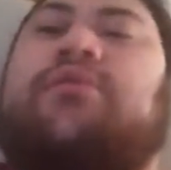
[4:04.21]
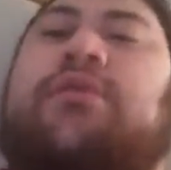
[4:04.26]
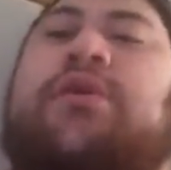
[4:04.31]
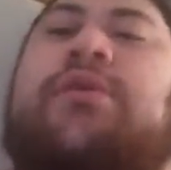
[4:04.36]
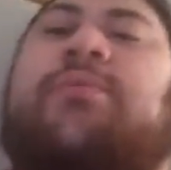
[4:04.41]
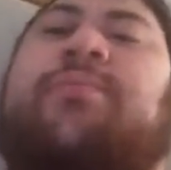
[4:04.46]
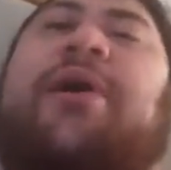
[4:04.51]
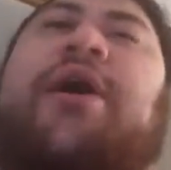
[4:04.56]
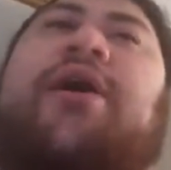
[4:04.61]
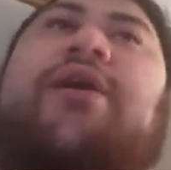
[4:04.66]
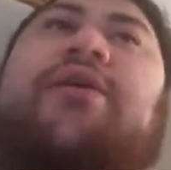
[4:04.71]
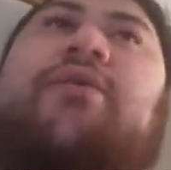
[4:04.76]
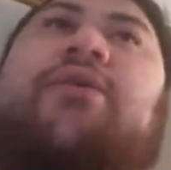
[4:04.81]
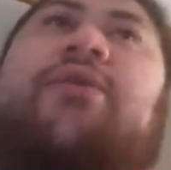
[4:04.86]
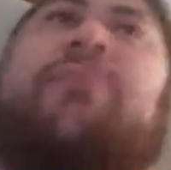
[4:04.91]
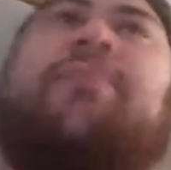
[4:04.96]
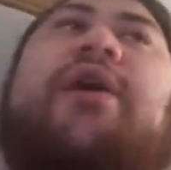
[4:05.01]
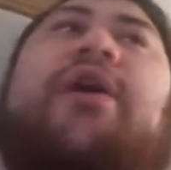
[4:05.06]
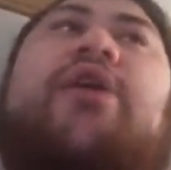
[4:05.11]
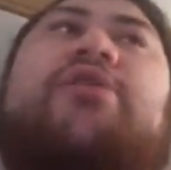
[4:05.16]

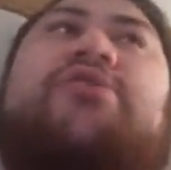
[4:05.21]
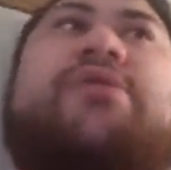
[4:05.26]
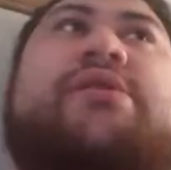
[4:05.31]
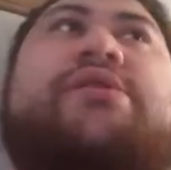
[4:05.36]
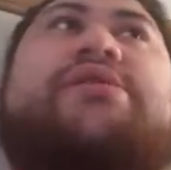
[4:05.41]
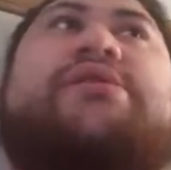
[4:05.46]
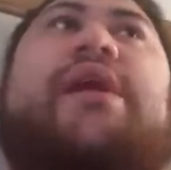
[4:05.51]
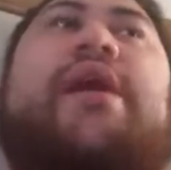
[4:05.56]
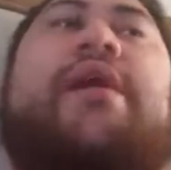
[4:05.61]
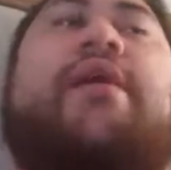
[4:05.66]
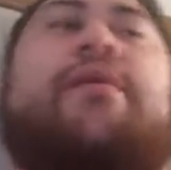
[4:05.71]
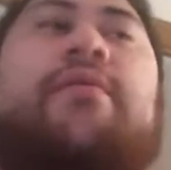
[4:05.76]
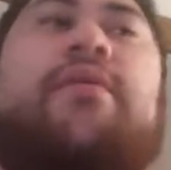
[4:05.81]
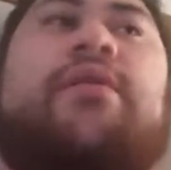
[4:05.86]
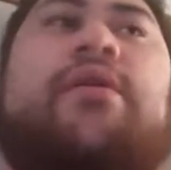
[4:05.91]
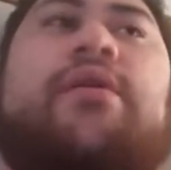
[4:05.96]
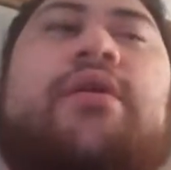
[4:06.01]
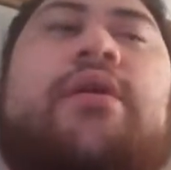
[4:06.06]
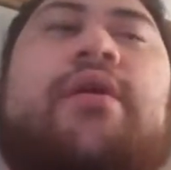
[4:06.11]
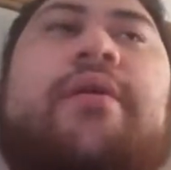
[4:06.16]
Bellatrix, saying,
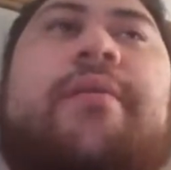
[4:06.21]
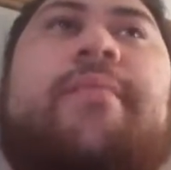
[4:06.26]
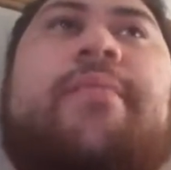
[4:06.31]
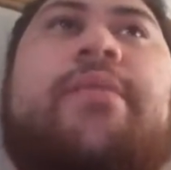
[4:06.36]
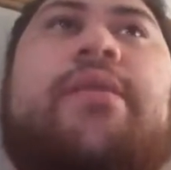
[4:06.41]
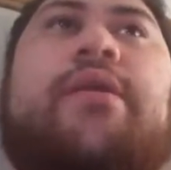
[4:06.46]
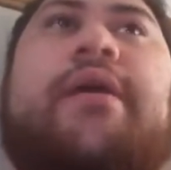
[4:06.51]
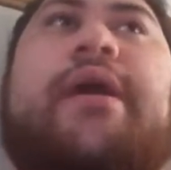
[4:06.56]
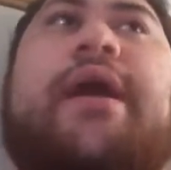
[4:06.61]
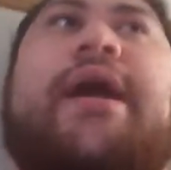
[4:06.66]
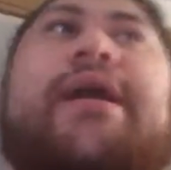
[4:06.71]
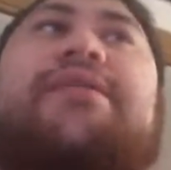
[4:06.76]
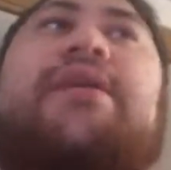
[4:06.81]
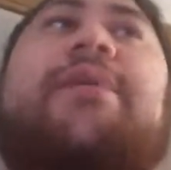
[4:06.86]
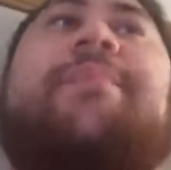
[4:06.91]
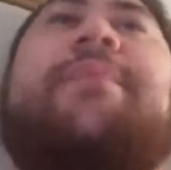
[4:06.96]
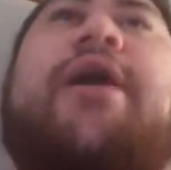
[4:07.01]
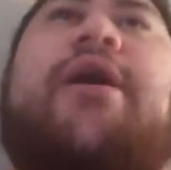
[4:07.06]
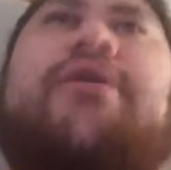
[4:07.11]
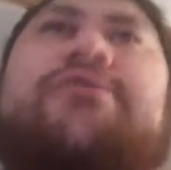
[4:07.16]

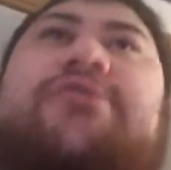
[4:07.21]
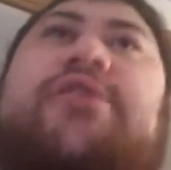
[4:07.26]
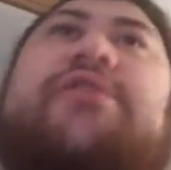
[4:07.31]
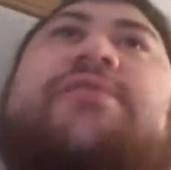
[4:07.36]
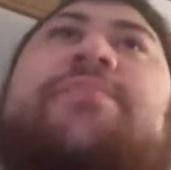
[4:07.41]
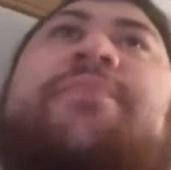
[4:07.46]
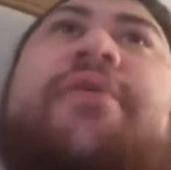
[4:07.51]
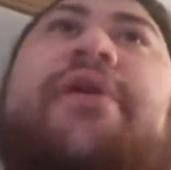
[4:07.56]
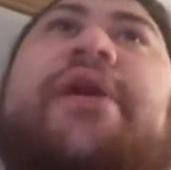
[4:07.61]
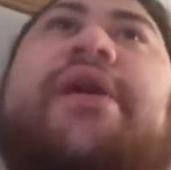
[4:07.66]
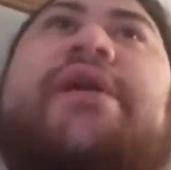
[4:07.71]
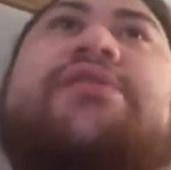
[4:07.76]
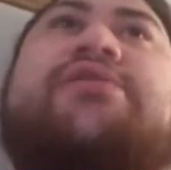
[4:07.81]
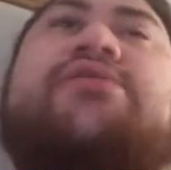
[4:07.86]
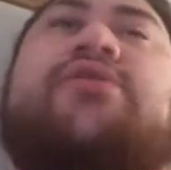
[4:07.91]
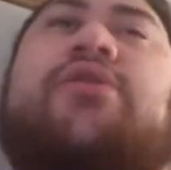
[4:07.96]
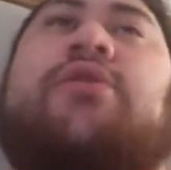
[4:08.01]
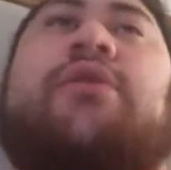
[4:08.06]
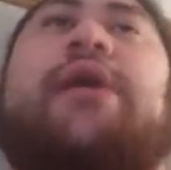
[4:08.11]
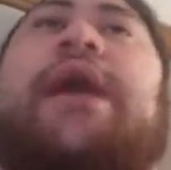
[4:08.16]
"Auntie Bellatrix,
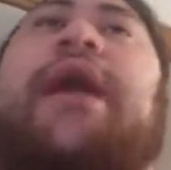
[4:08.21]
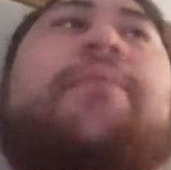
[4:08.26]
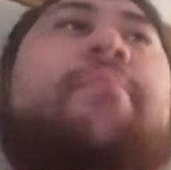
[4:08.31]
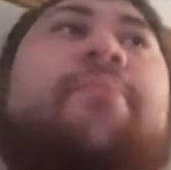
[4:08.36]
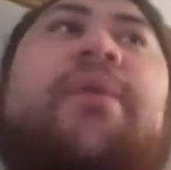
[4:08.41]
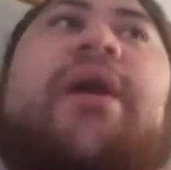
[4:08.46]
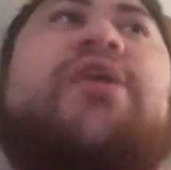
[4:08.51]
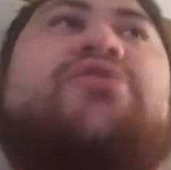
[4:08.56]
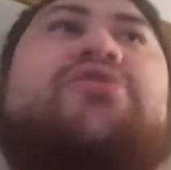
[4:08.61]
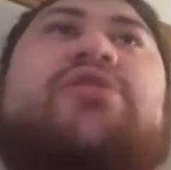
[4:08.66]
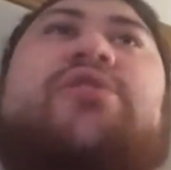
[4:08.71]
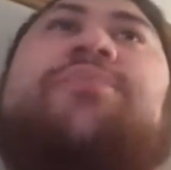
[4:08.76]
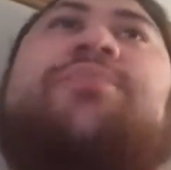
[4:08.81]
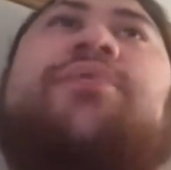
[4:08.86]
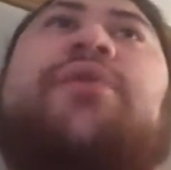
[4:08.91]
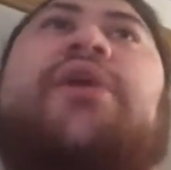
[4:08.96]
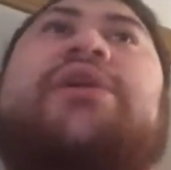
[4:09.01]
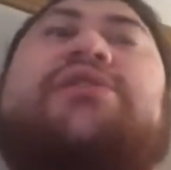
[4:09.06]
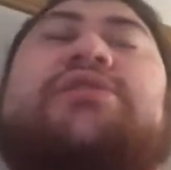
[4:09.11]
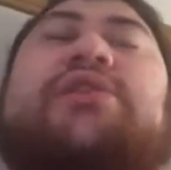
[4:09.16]
please," or "Aunt Bellatrix,
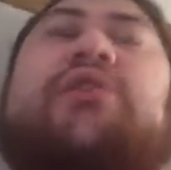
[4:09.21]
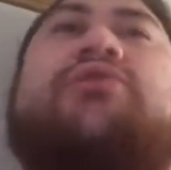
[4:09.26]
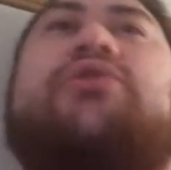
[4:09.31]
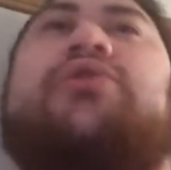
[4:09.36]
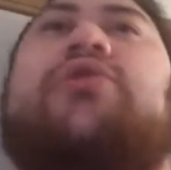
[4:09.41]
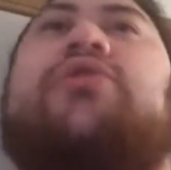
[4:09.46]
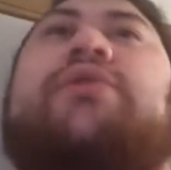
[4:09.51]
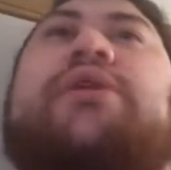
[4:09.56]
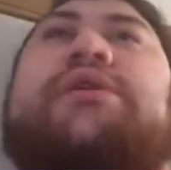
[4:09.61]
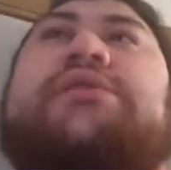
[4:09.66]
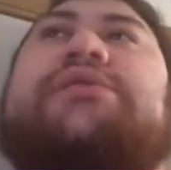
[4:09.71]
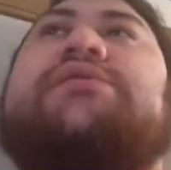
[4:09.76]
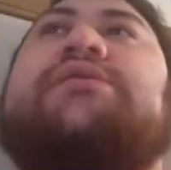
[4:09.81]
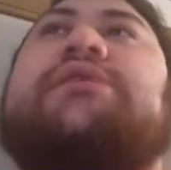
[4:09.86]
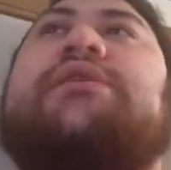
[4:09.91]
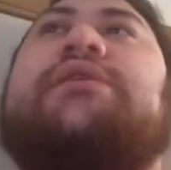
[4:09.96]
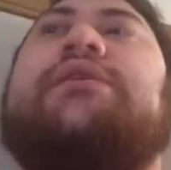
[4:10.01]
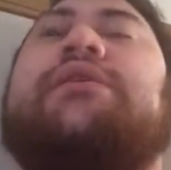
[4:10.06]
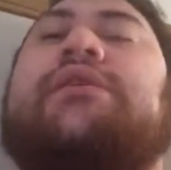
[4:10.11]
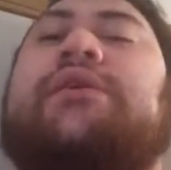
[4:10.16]
please don't do
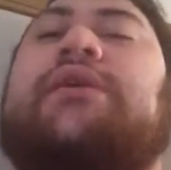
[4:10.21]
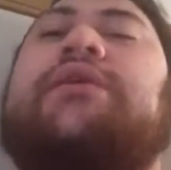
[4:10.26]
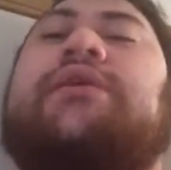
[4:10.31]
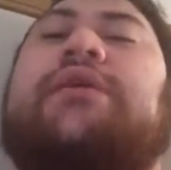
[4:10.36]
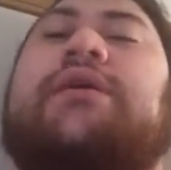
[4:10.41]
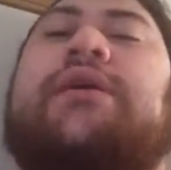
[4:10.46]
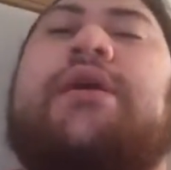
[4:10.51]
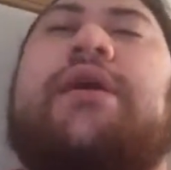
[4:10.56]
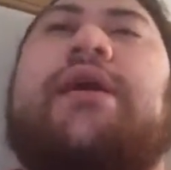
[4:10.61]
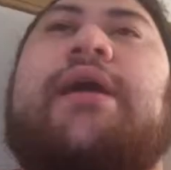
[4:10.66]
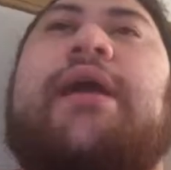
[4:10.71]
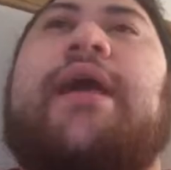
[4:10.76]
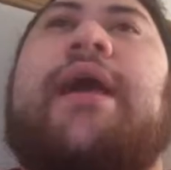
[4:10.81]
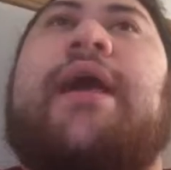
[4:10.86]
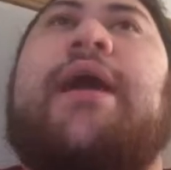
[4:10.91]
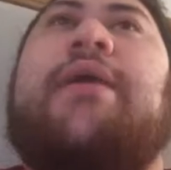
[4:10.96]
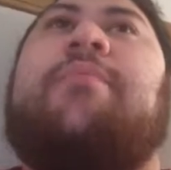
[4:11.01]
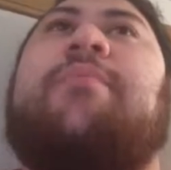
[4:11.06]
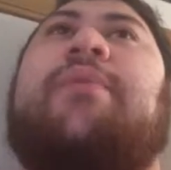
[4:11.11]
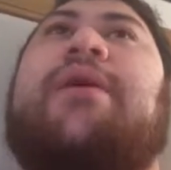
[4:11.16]
this."
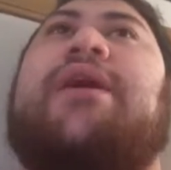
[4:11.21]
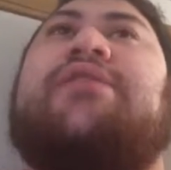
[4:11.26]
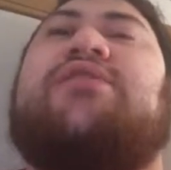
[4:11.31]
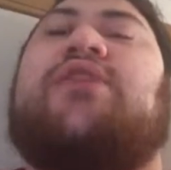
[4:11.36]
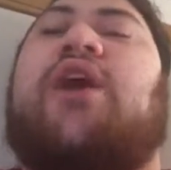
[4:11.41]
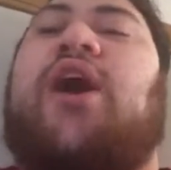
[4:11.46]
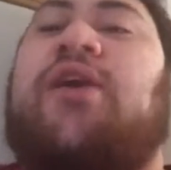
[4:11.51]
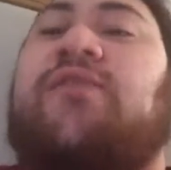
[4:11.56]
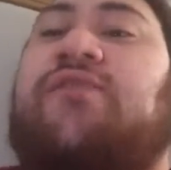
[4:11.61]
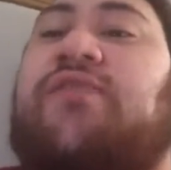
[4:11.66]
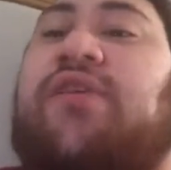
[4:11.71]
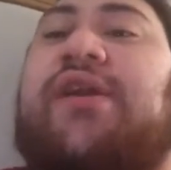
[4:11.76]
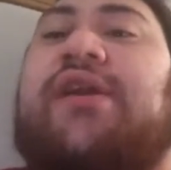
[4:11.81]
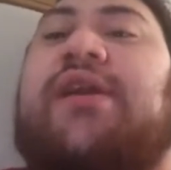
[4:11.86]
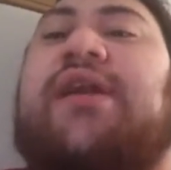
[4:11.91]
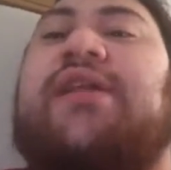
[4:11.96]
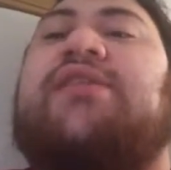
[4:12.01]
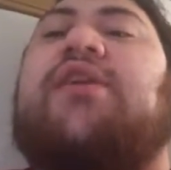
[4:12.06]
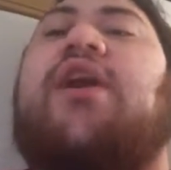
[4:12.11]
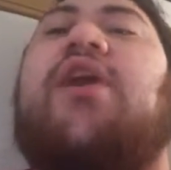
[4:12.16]
But it's all
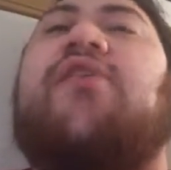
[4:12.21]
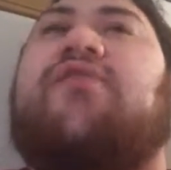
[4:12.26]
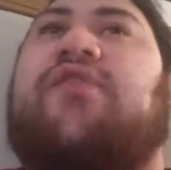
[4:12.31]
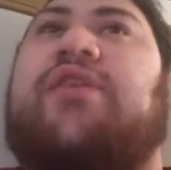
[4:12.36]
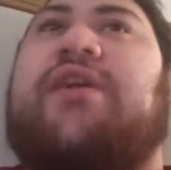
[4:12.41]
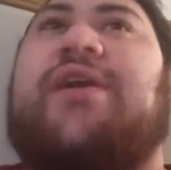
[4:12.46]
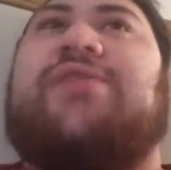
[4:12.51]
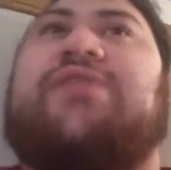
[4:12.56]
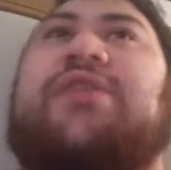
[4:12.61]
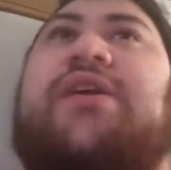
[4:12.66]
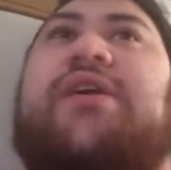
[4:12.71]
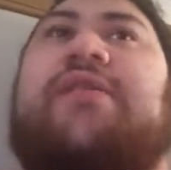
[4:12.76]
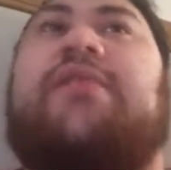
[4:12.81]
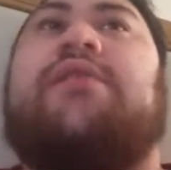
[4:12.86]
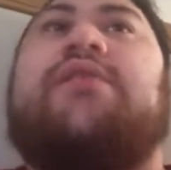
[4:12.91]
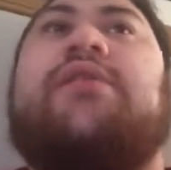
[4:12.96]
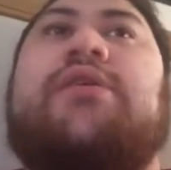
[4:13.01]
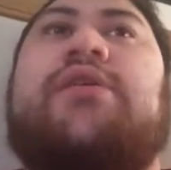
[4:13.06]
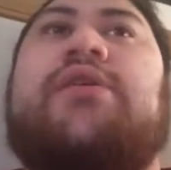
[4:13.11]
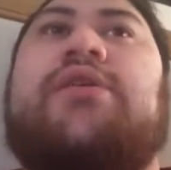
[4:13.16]
for nothing.